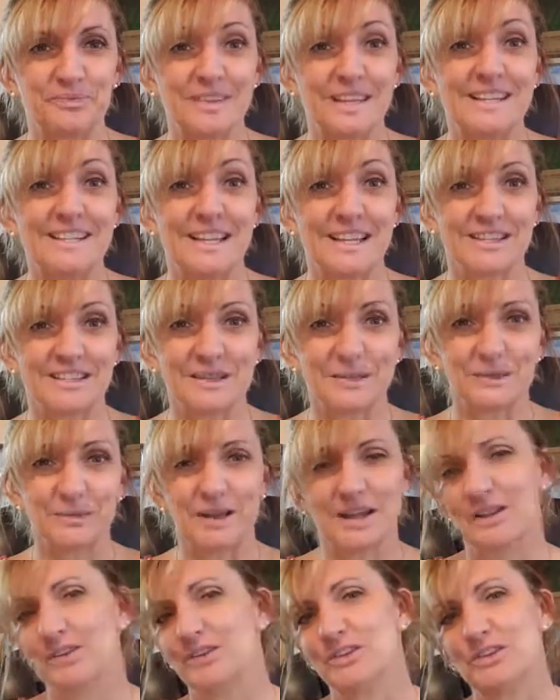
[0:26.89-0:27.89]
desk
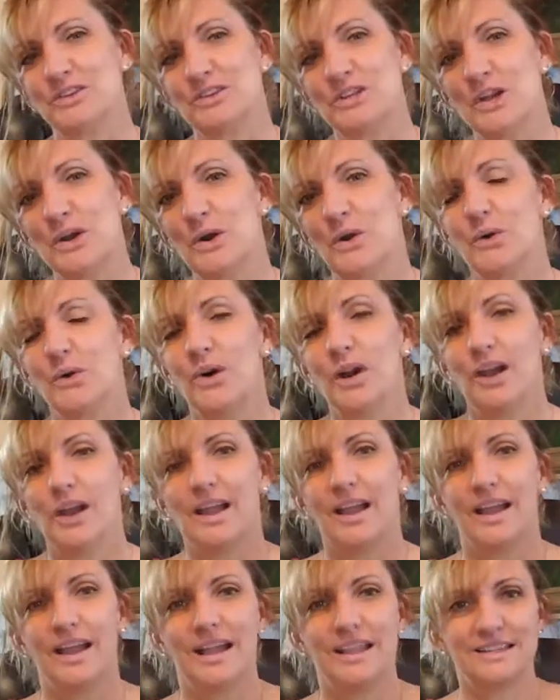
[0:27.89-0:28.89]
around. So
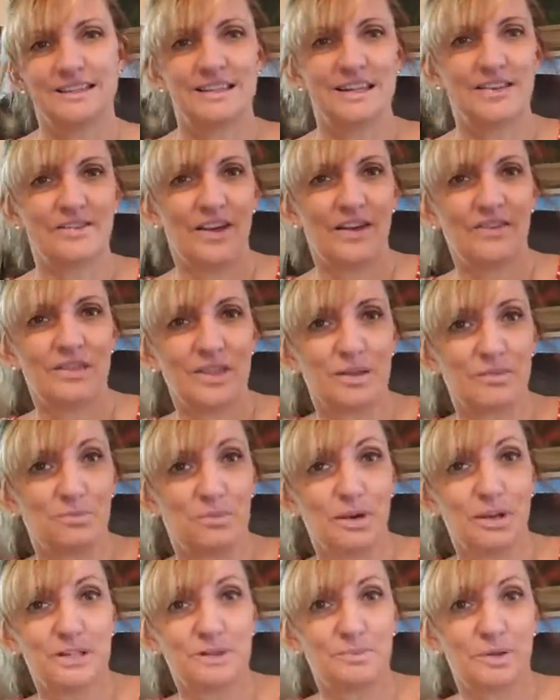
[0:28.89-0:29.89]
instead of having the
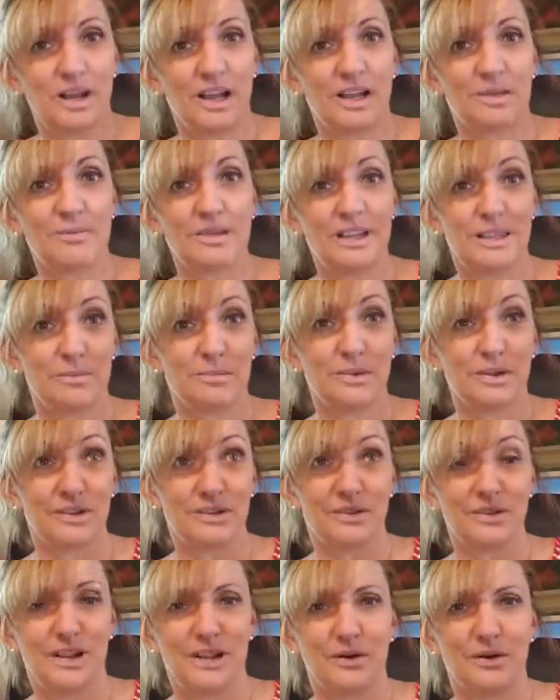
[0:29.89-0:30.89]
books behind me, the
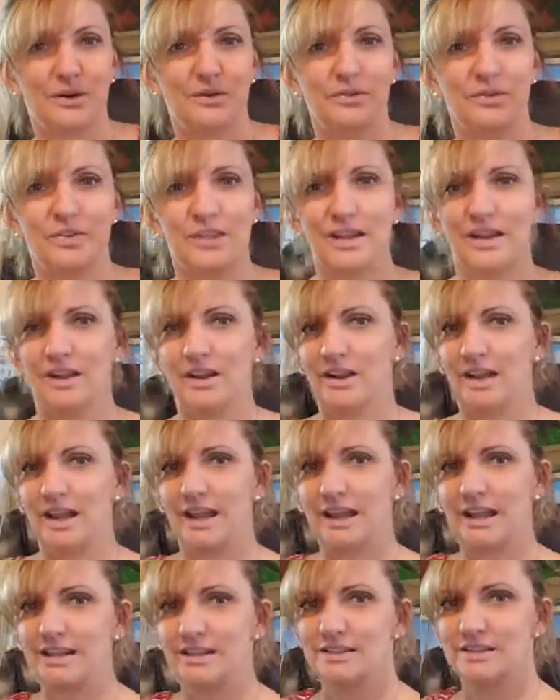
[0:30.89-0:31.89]
books are now over there,
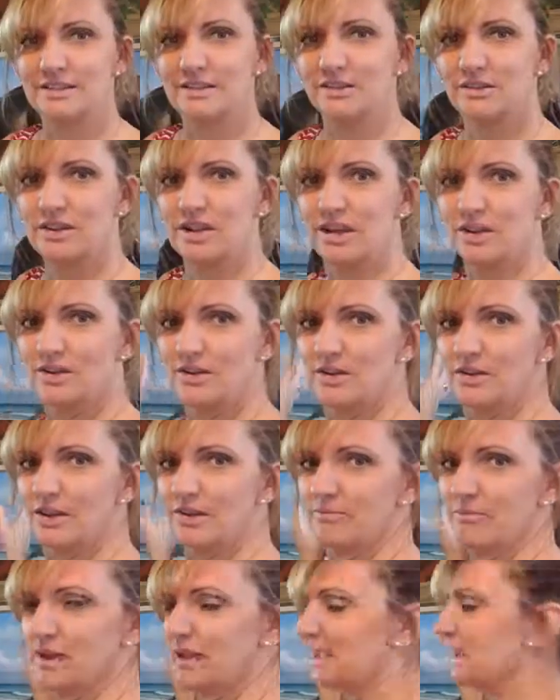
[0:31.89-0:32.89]
and so now you have my